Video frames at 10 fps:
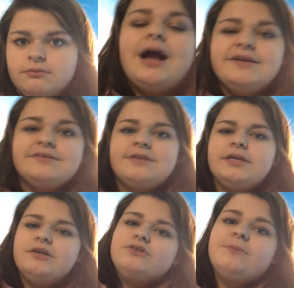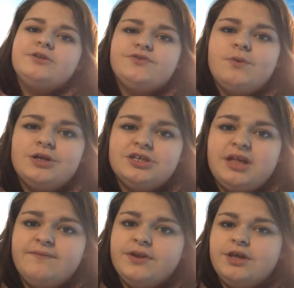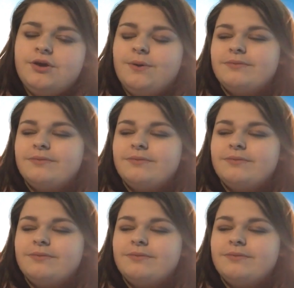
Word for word: Guys, thank you so much for watching that video.